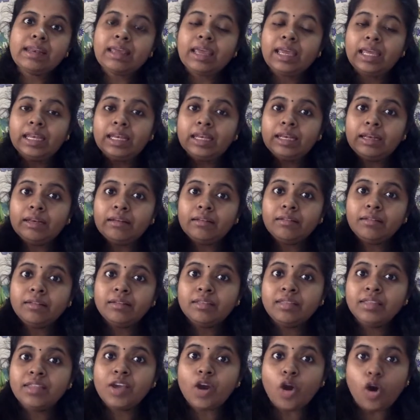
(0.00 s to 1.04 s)
in
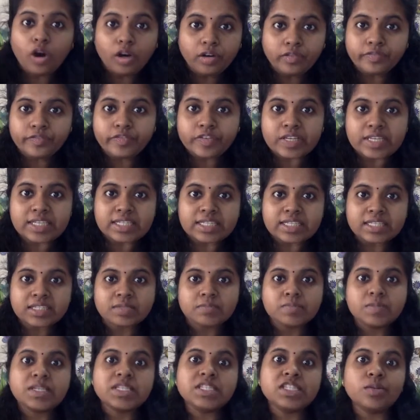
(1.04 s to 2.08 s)
the office,
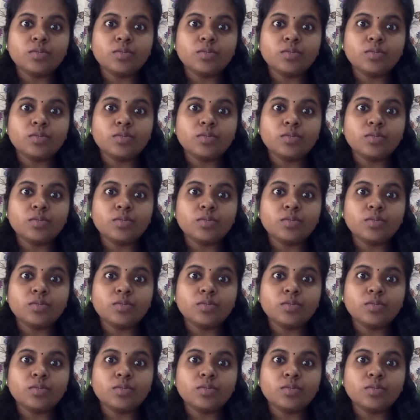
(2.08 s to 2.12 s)
Mr.